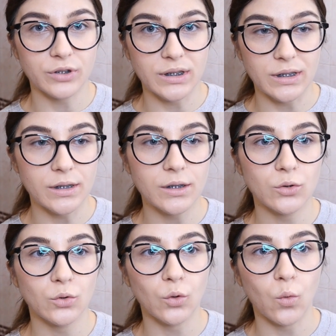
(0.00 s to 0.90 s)
teeth
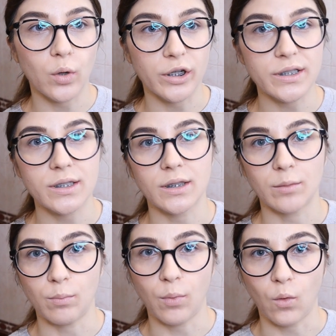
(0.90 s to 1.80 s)
towards the
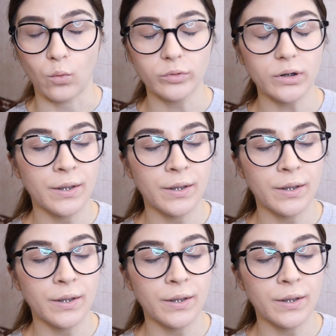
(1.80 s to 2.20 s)
bone.